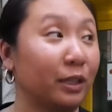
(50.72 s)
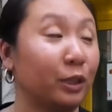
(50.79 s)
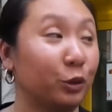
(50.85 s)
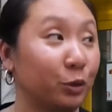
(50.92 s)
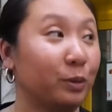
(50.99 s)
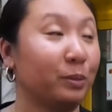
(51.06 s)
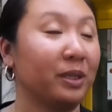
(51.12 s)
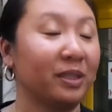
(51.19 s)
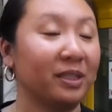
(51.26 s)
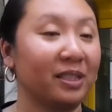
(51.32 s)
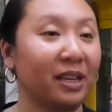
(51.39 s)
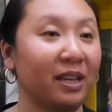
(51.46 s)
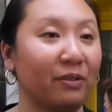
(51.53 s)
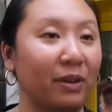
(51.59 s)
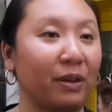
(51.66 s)
extremely
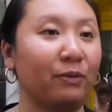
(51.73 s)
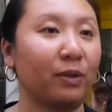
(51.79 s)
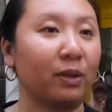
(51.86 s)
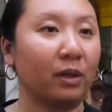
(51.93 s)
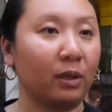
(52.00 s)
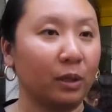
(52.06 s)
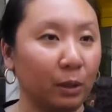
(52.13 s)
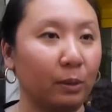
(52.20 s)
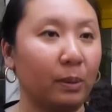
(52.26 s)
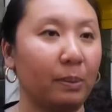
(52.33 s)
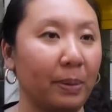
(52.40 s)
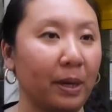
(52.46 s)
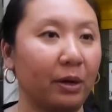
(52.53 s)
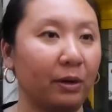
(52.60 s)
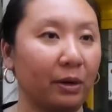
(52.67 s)
unsafe. I feel a little bit
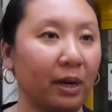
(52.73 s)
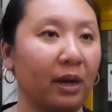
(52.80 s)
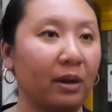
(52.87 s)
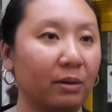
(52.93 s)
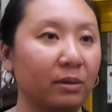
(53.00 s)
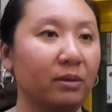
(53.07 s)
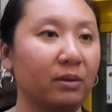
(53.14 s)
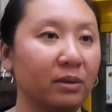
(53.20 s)
better now.